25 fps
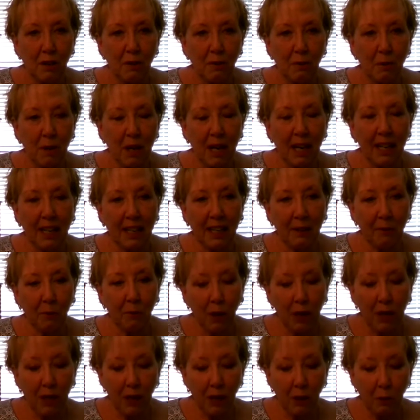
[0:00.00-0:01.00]
Right. And
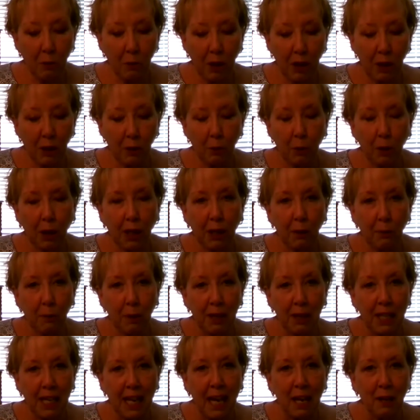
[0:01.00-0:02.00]
when you're working with
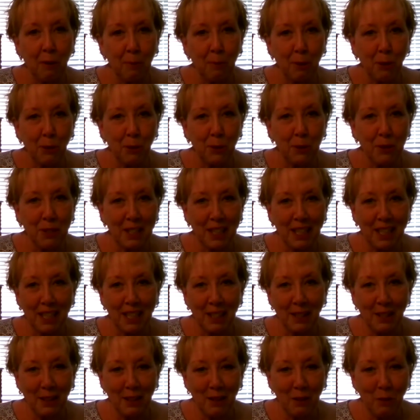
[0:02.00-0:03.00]
the animals,
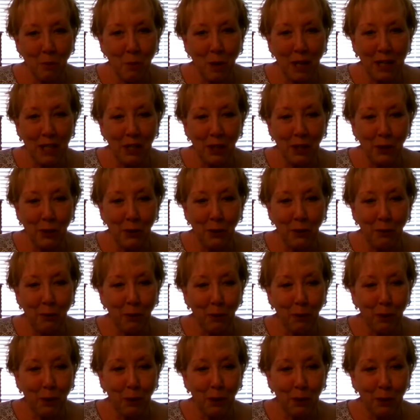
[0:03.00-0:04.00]
1 to 2
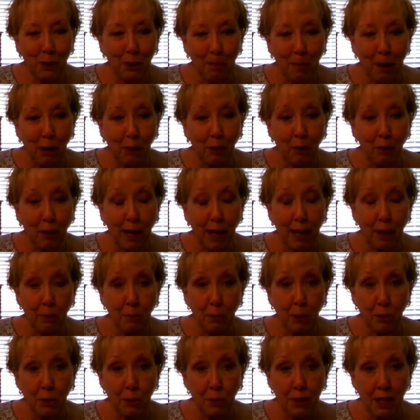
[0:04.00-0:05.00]
for the smaller
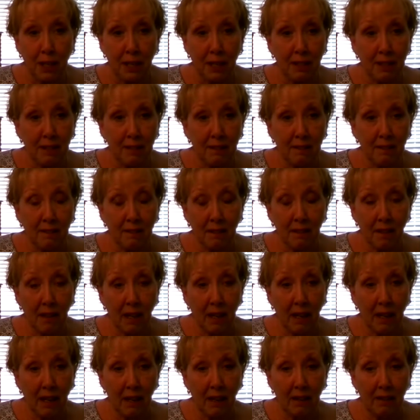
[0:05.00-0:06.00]
animals, and
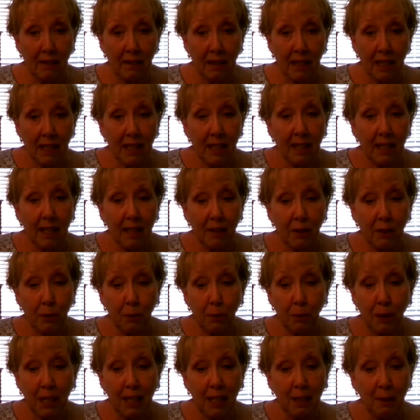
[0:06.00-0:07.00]

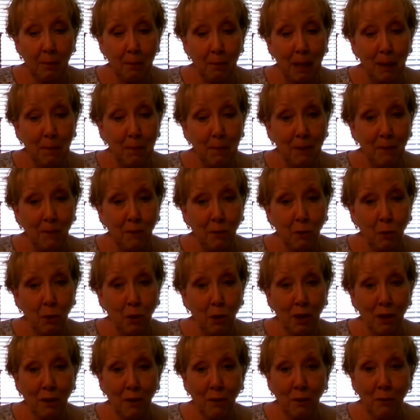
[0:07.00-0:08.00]
3, maybe
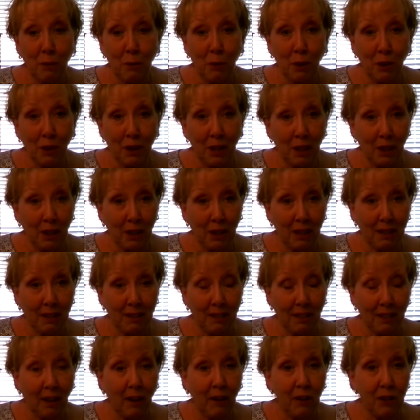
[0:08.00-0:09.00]
4 for the
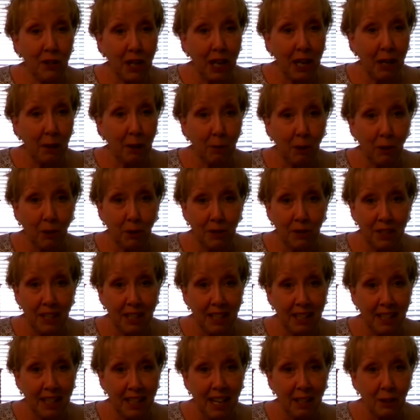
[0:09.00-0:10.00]
large animals,
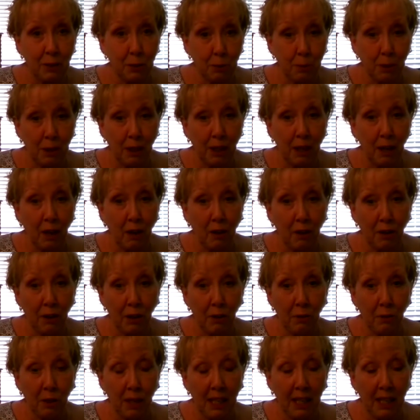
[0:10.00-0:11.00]
and that's really all
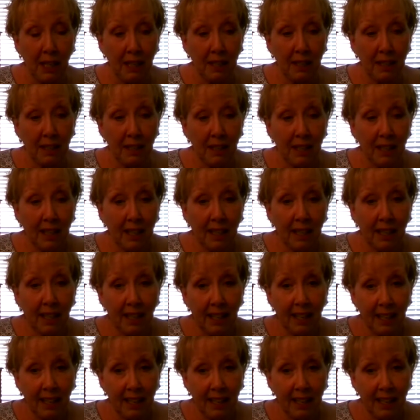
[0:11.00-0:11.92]
you need. And